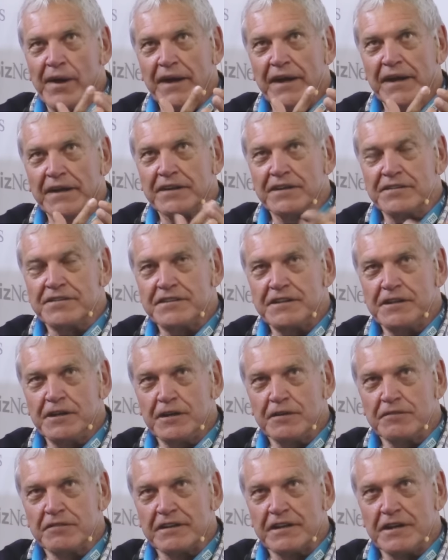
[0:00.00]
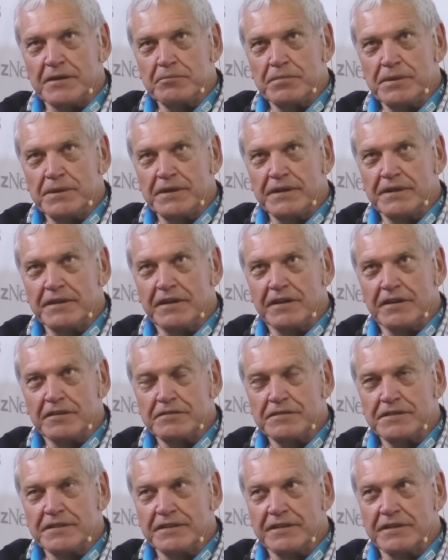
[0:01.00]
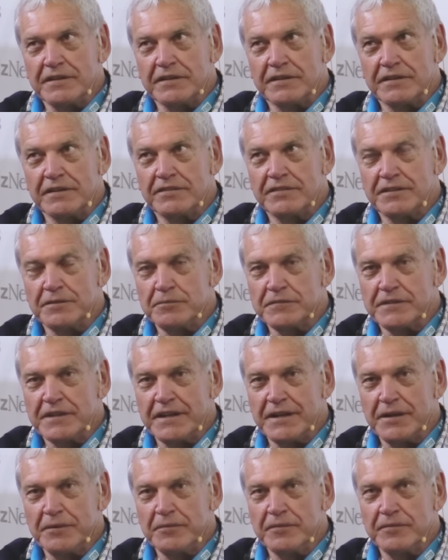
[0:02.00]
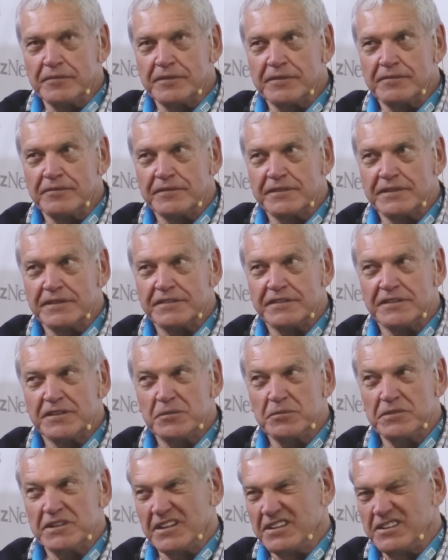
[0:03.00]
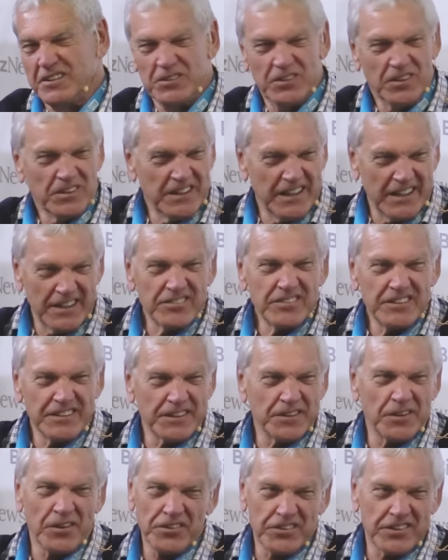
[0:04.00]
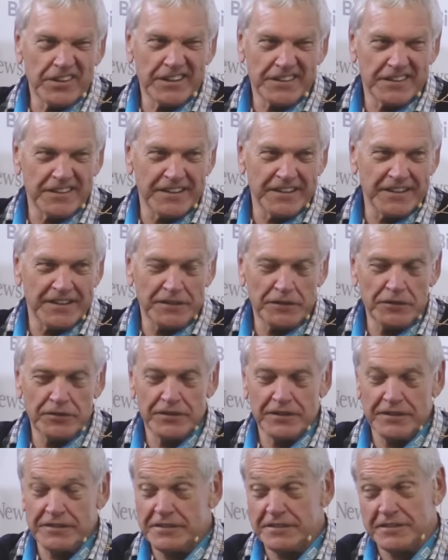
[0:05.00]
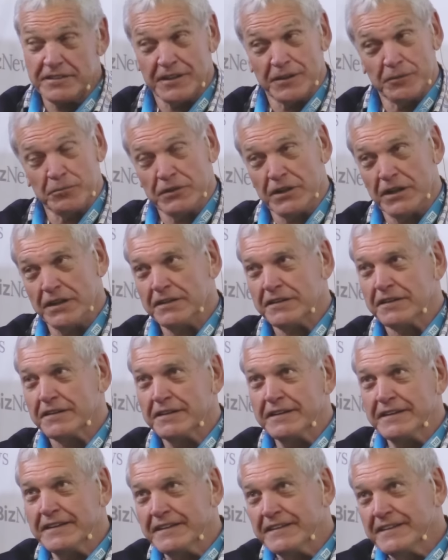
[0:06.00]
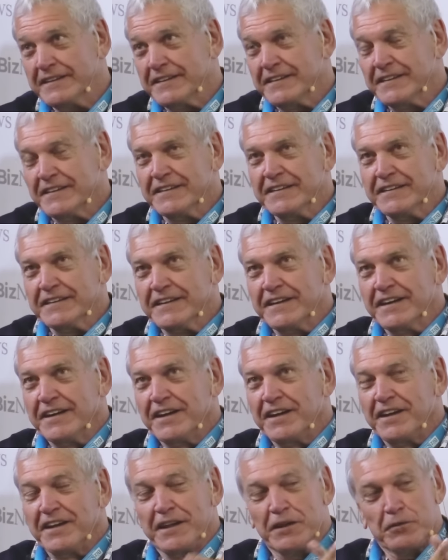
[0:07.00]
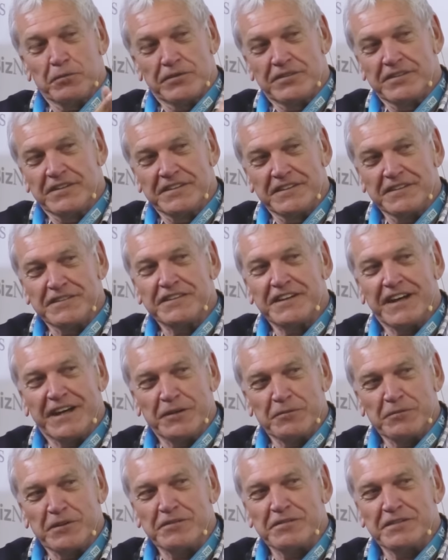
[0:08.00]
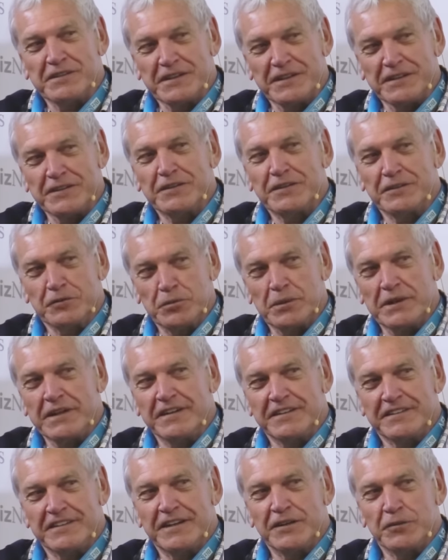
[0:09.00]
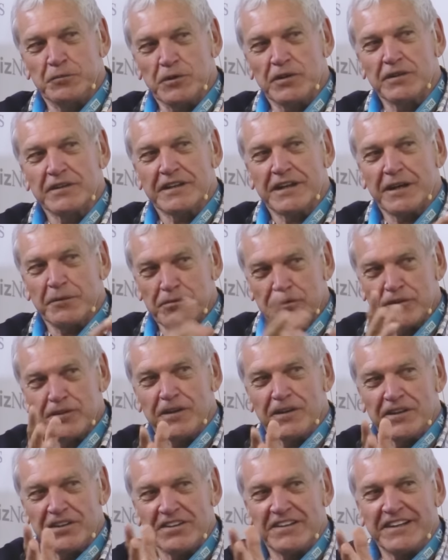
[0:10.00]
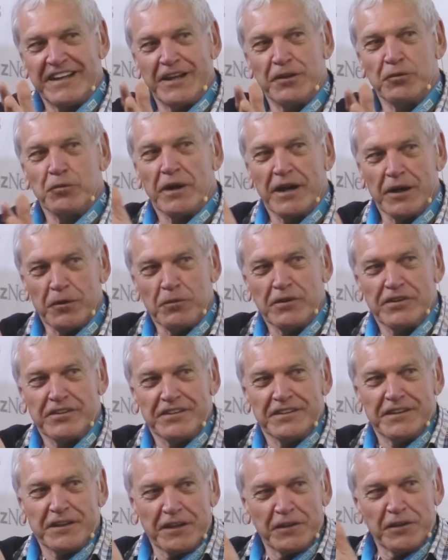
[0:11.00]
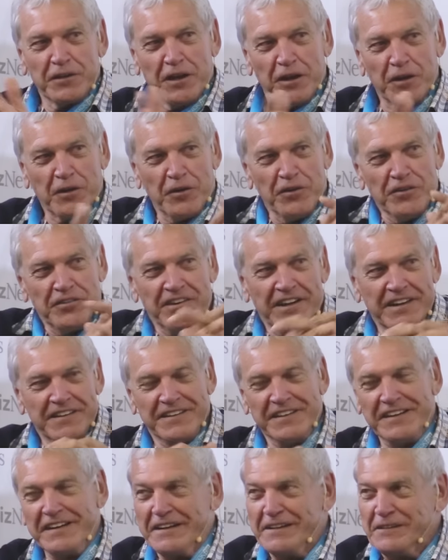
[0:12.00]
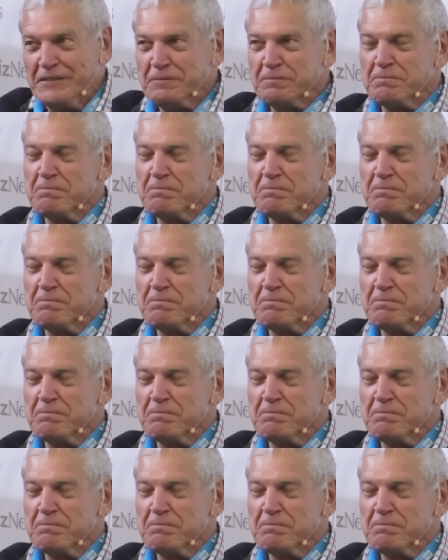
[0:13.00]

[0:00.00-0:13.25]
and the CEO of the company, after some time, he said to me, "And you're not actually a contractor." Eh? I said, "No, I'm not." That was in the time of the 2010 World Cup, so you understand why I wasn't a, a contractor.